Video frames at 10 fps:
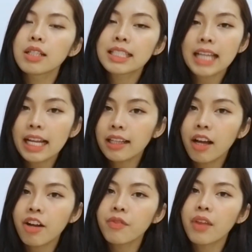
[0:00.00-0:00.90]
stand
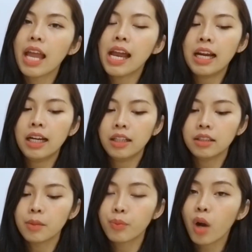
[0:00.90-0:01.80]
up
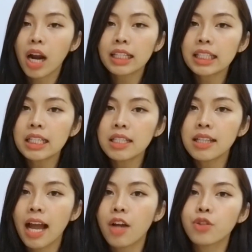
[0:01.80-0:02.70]
and
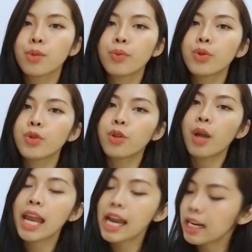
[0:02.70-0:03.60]
practice how to put
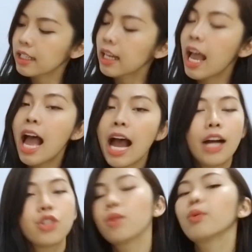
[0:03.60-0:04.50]
your hand,
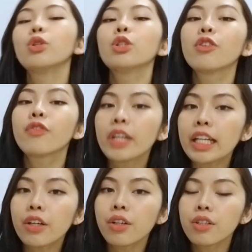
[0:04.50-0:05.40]
how to put your
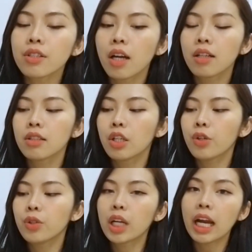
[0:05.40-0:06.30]
fingers
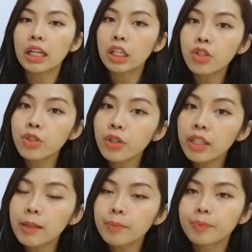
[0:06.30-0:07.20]
until you get used to
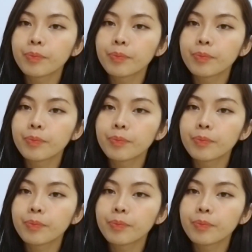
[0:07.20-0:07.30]
it.